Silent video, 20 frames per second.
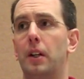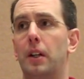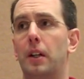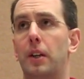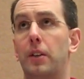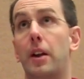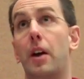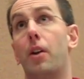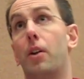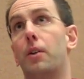
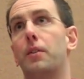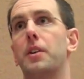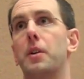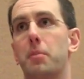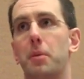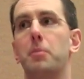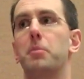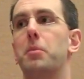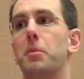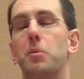not all of it,
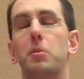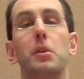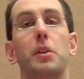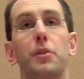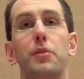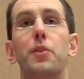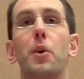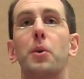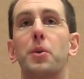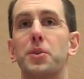but really
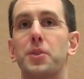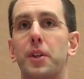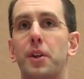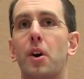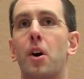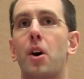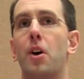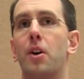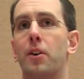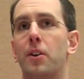focusing
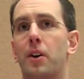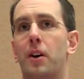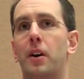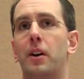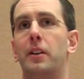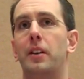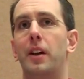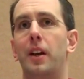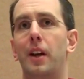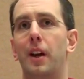hard
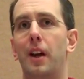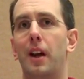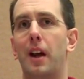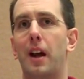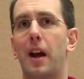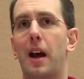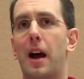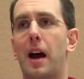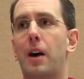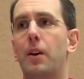on
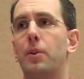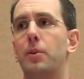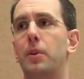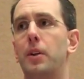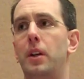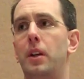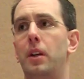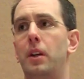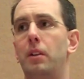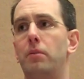how do
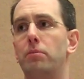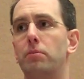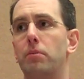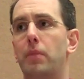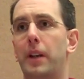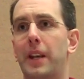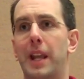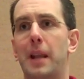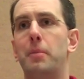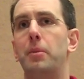we
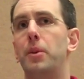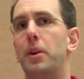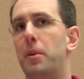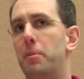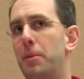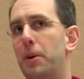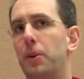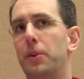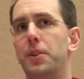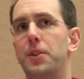enable you to
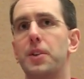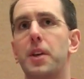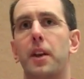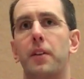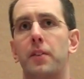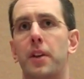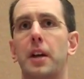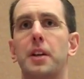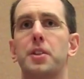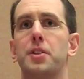build these kind
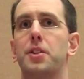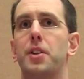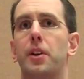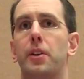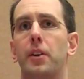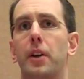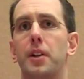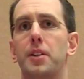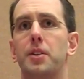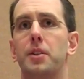of next
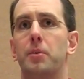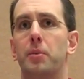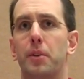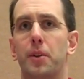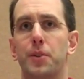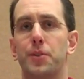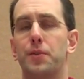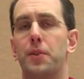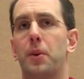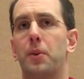generation
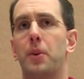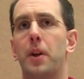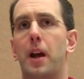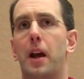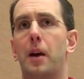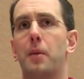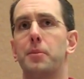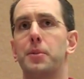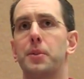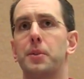Windows Phone
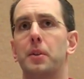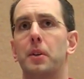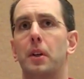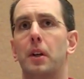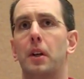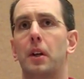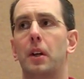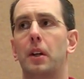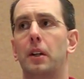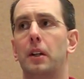apps
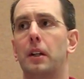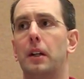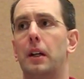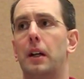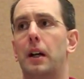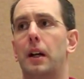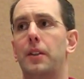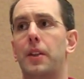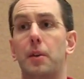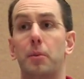
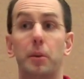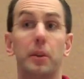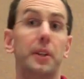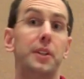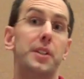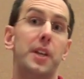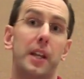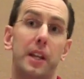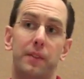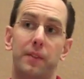that really
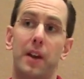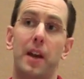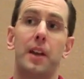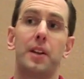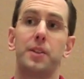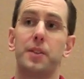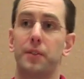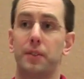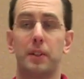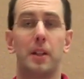take
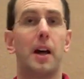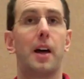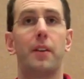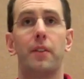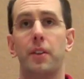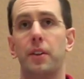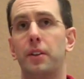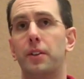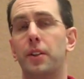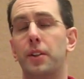advantage of a lot
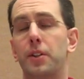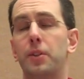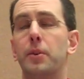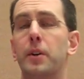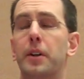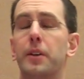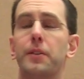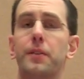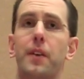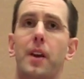of the new
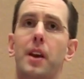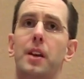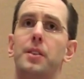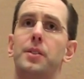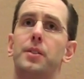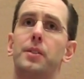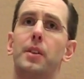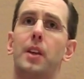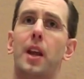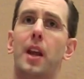
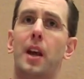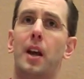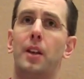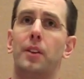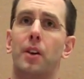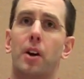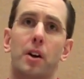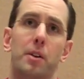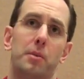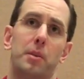interface and
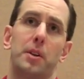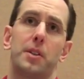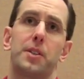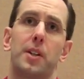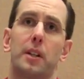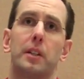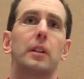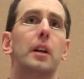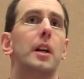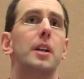the hardware
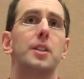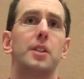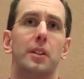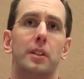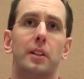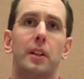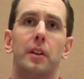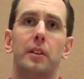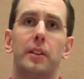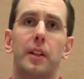acceleration
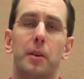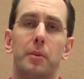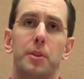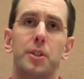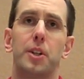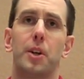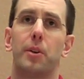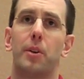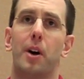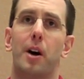that we
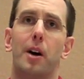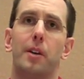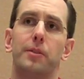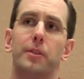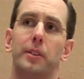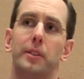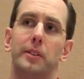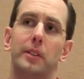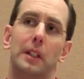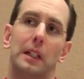showed off. And